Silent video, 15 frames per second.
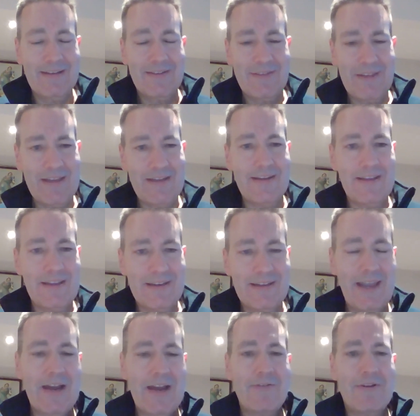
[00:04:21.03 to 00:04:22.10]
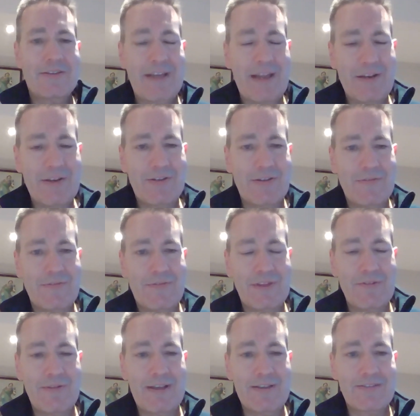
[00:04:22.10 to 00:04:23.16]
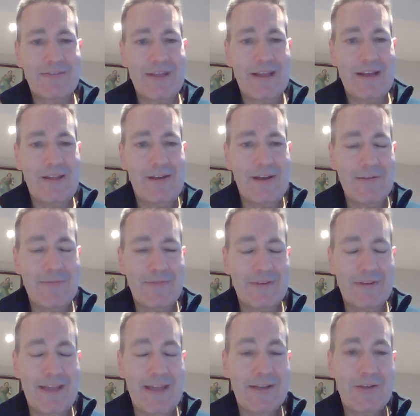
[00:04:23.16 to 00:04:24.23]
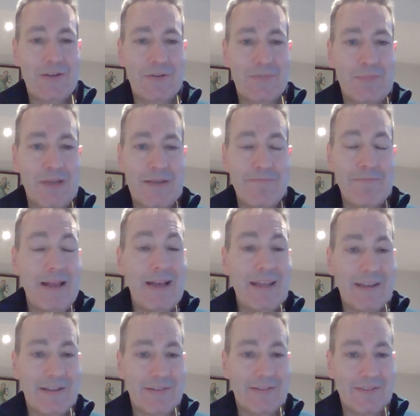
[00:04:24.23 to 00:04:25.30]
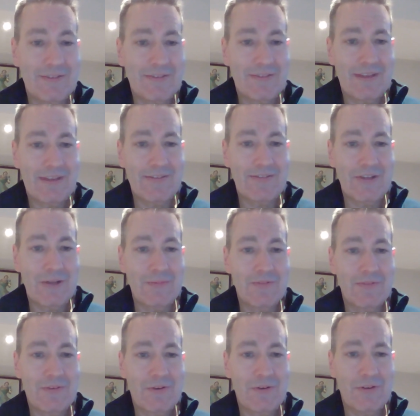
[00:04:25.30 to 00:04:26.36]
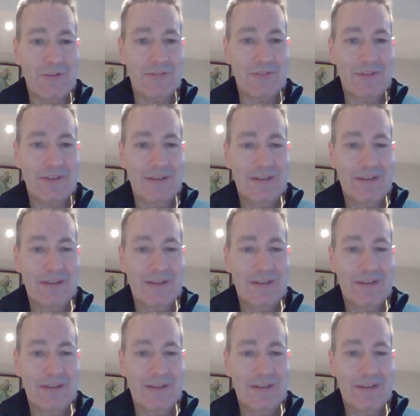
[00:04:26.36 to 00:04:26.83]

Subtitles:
they need care and attention for the rest of their life, and that could be millions in terms of cost.